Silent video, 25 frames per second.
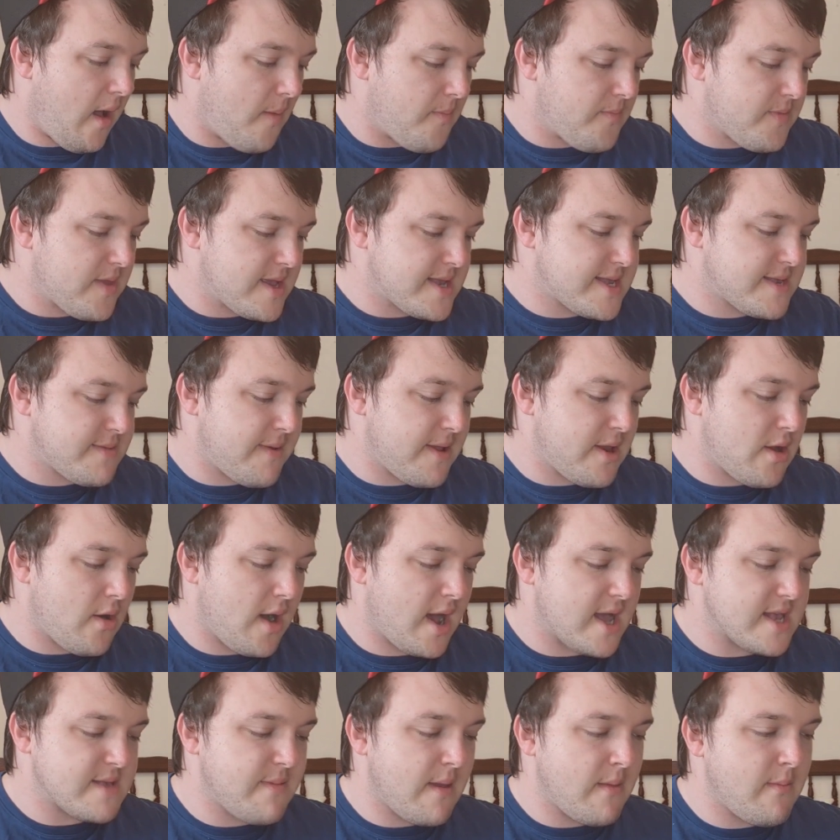This video
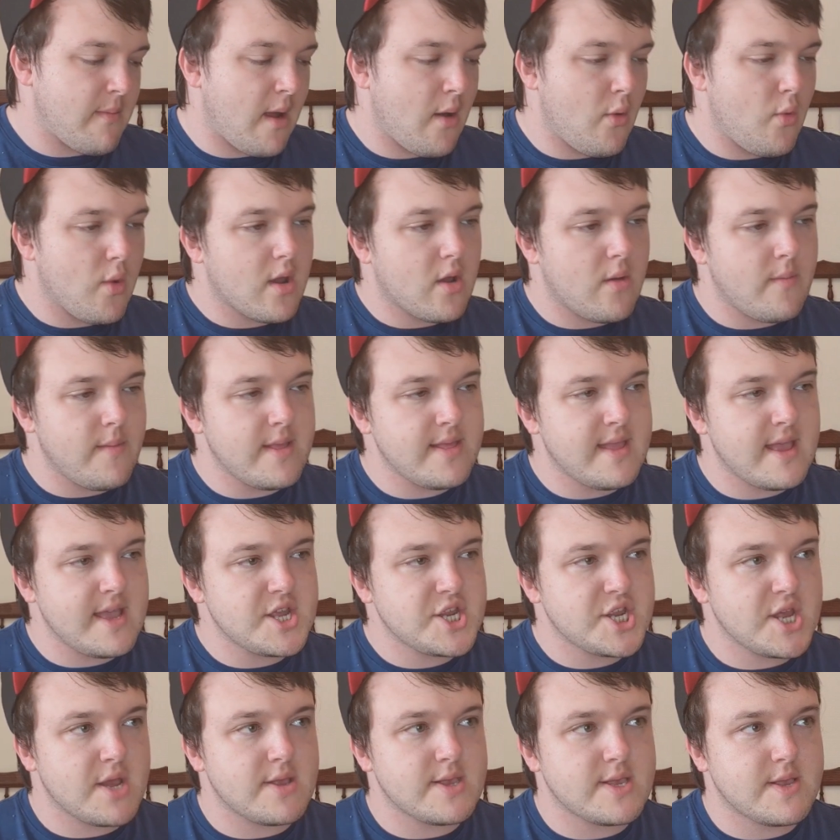has been my
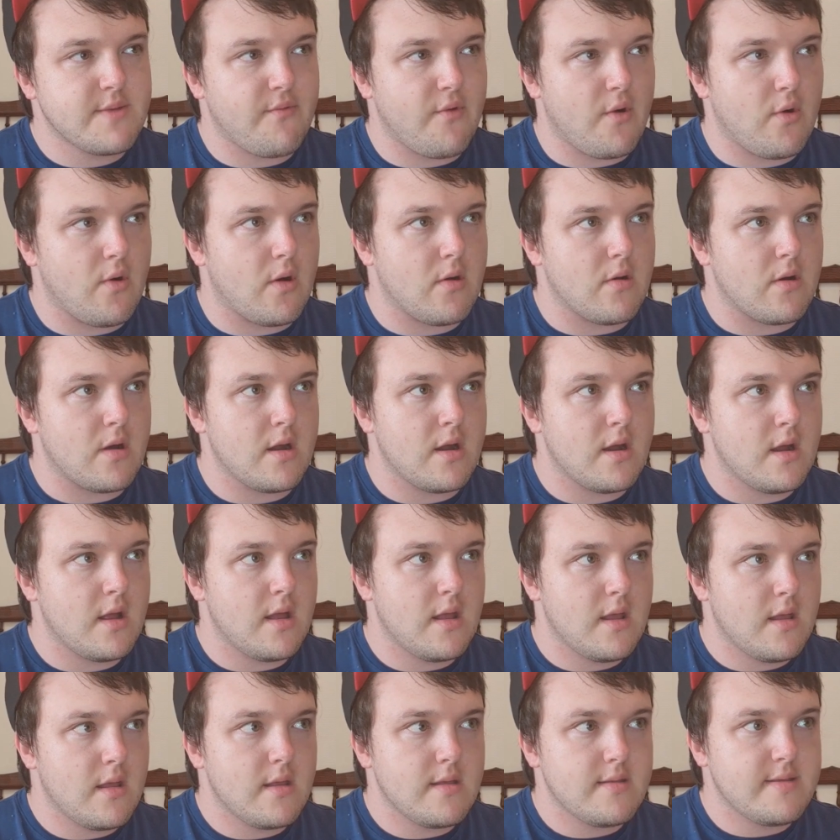recommendations for
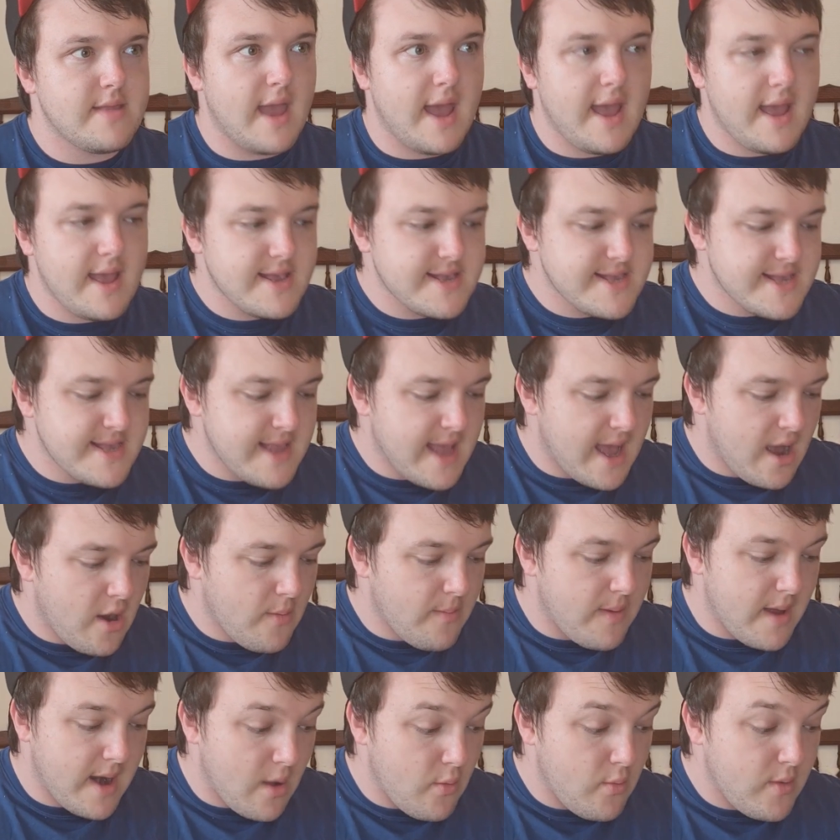days now,
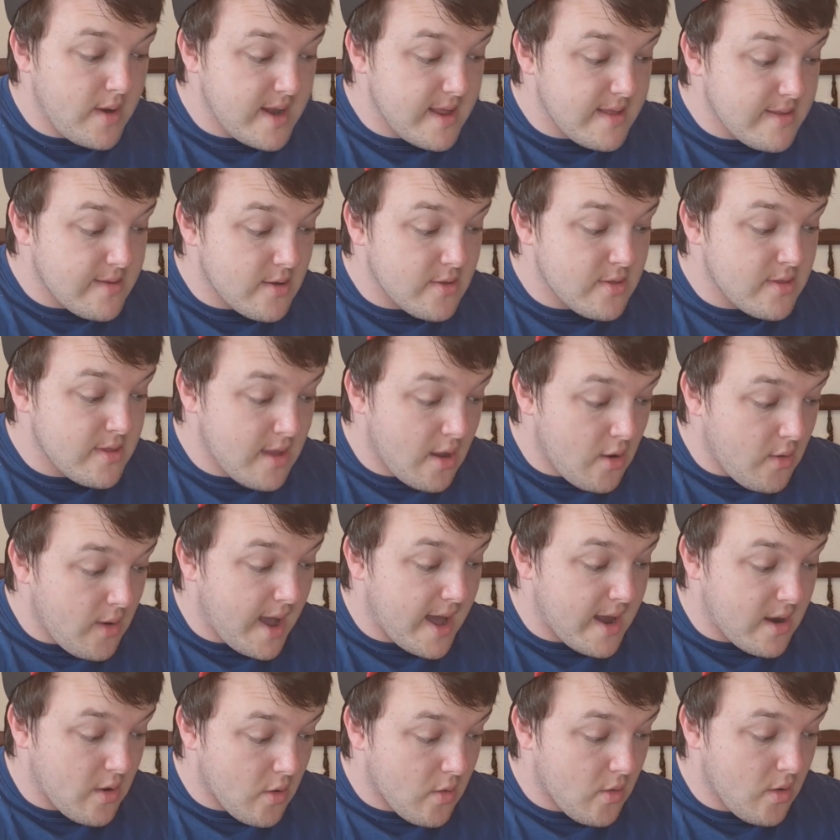but I really don't know
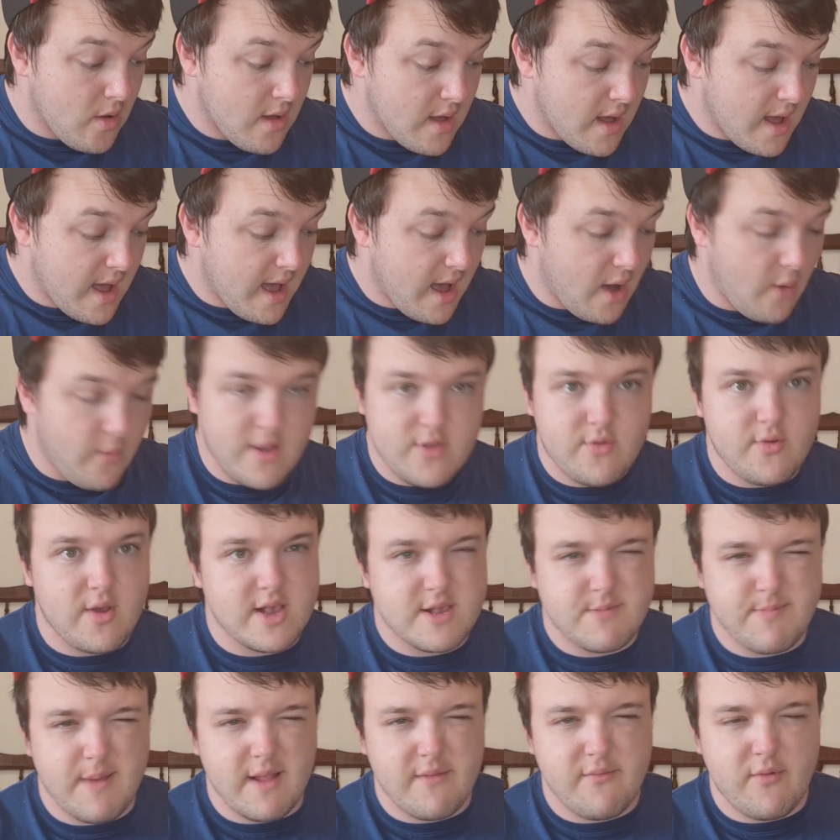at all what to
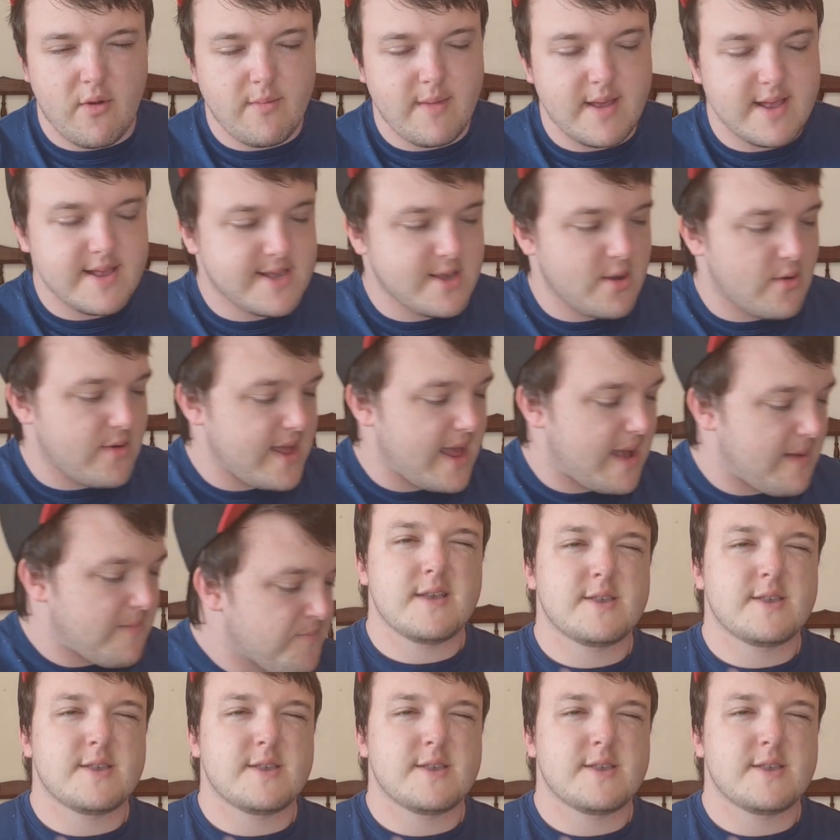expect from it. So yeah.